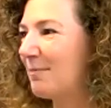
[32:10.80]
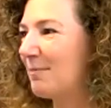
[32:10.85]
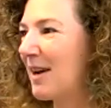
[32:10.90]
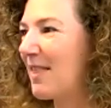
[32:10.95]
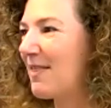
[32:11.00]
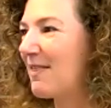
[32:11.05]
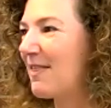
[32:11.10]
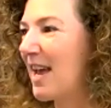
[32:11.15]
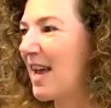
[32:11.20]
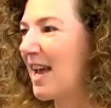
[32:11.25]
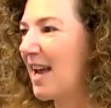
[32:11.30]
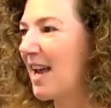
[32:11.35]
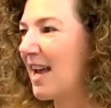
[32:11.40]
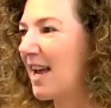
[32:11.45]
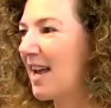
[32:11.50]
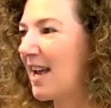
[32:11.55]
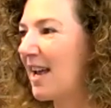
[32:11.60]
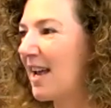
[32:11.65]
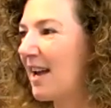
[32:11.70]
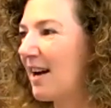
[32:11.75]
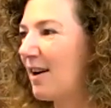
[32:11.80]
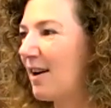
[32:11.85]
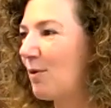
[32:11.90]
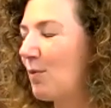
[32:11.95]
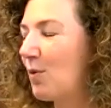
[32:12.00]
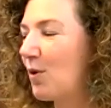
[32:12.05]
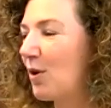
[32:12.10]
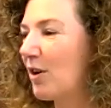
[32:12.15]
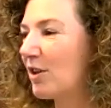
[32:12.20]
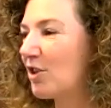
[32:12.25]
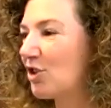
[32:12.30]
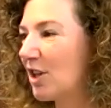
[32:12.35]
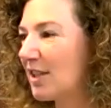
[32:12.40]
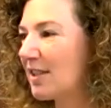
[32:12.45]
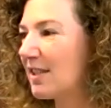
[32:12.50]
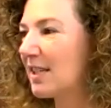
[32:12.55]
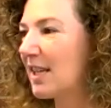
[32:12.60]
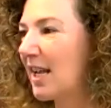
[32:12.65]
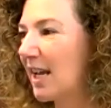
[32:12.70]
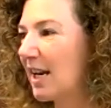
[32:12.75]
they were
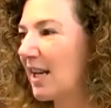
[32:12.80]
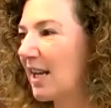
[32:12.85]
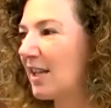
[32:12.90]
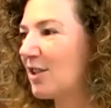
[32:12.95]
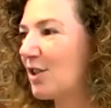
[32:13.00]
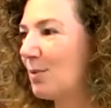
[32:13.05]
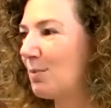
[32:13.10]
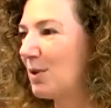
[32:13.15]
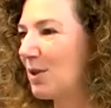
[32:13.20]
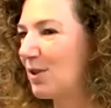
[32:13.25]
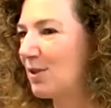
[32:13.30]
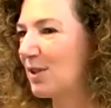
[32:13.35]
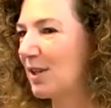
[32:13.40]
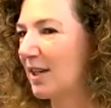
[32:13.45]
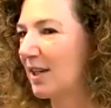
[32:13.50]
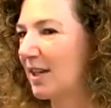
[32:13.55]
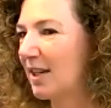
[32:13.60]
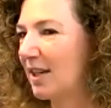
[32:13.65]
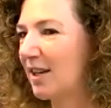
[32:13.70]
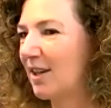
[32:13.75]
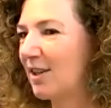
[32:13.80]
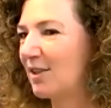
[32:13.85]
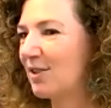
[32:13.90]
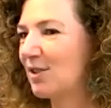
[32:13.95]
just getting into music.